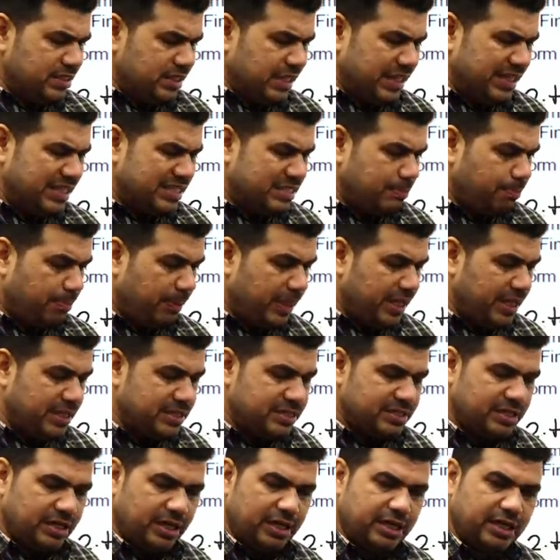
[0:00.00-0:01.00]

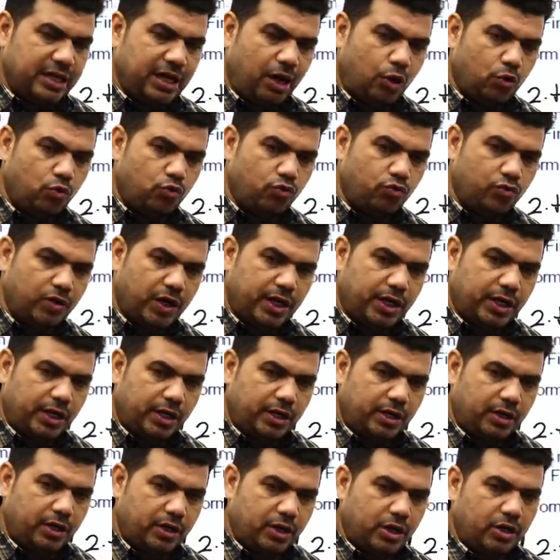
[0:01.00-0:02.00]
displace it downward,
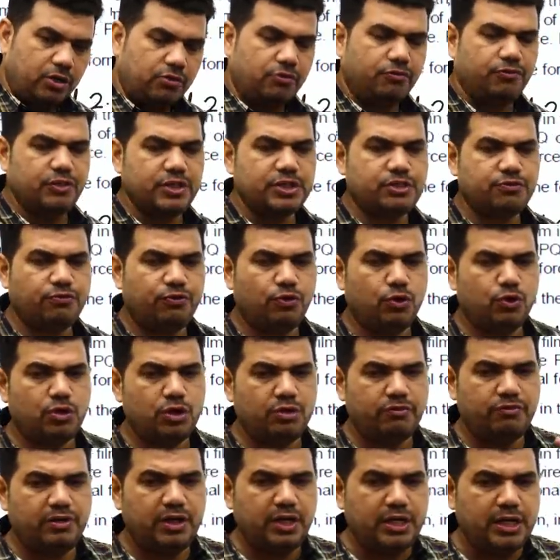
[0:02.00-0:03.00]
which force
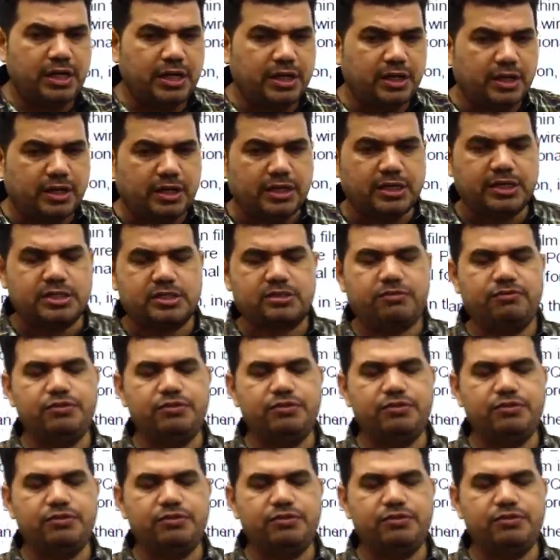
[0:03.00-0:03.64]
will increase?